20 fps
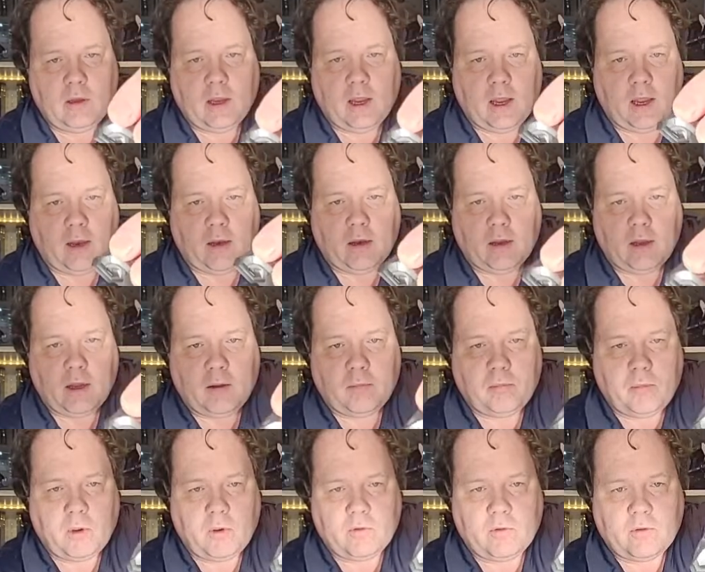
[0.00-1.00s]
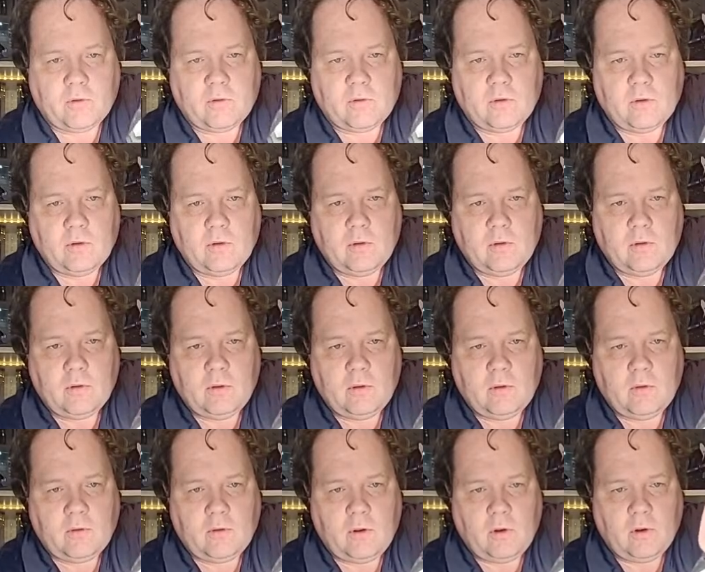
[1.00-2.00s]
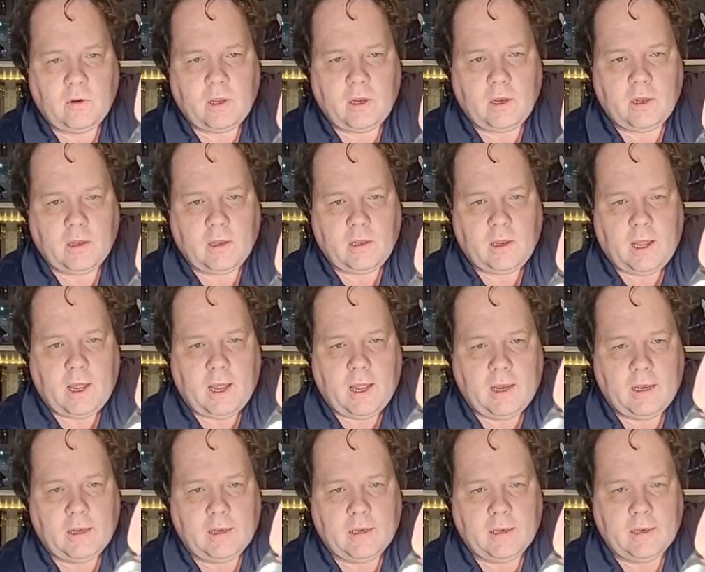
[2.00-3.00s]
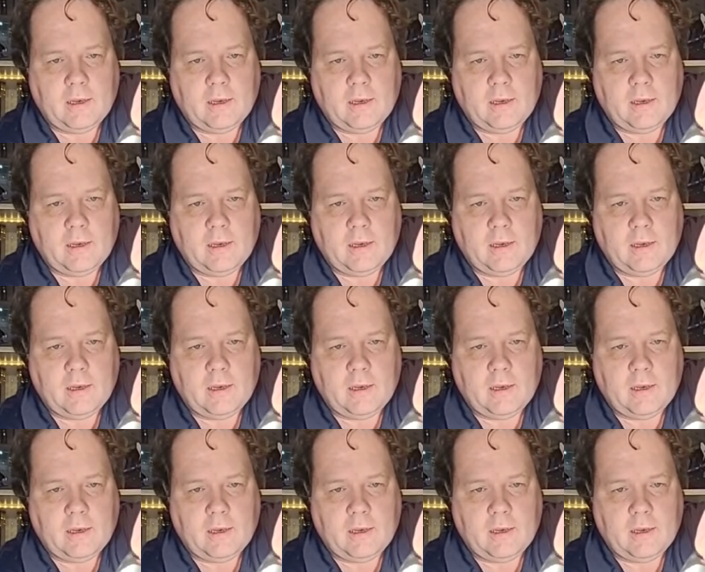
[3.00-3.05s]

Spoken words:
and up poses. So you don't get a lot